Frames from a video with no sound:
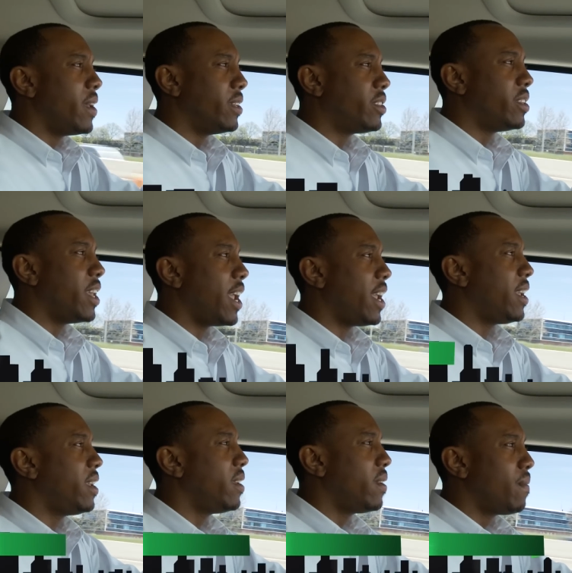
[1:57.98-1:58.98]
And today,
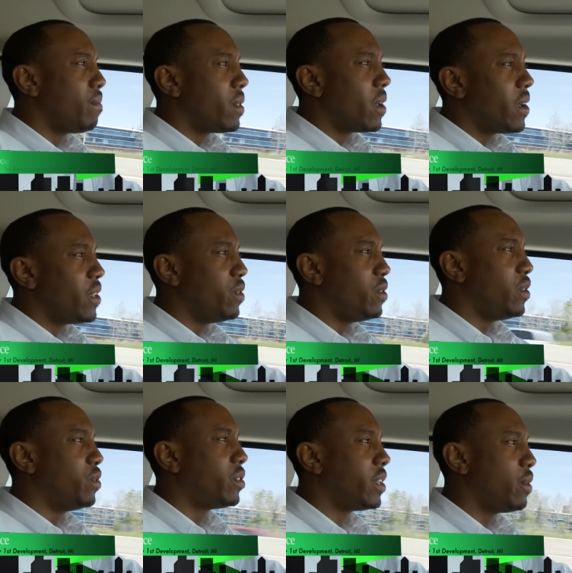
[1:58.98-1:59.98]
uh, you,
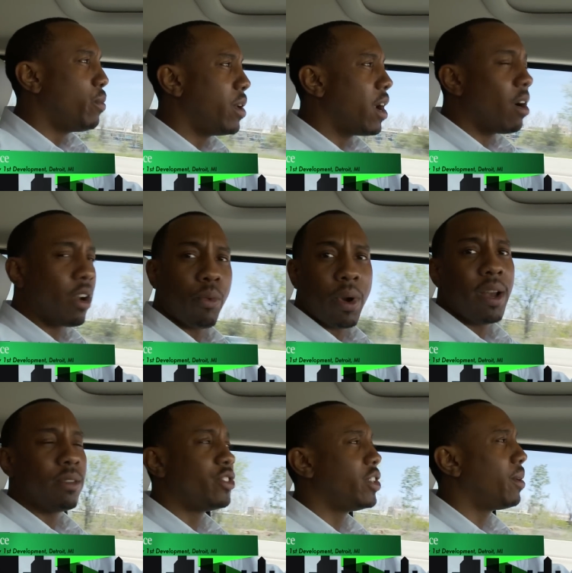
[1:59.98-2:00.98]
you see, we are
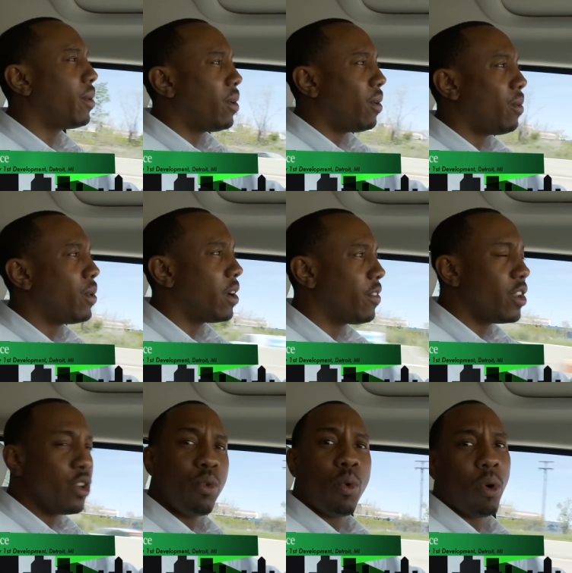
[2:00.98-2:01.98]
ground zero. We are the
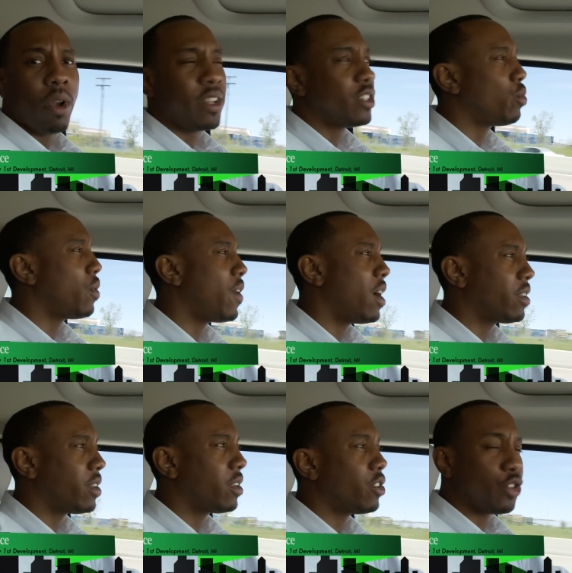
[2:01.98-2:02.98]
New Orleans
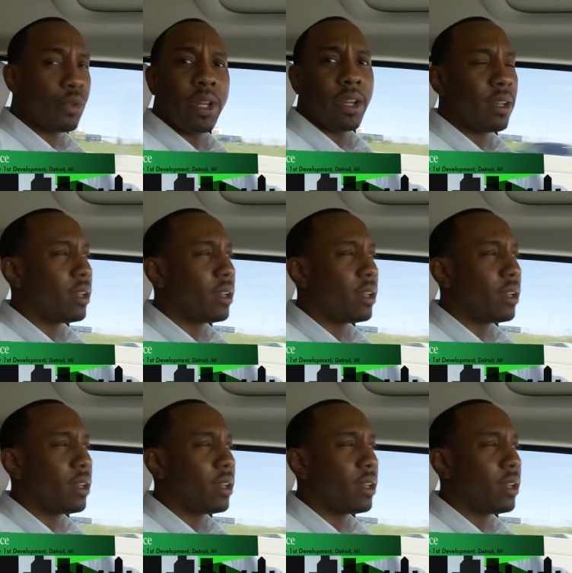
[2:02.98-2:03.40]
without Katrina.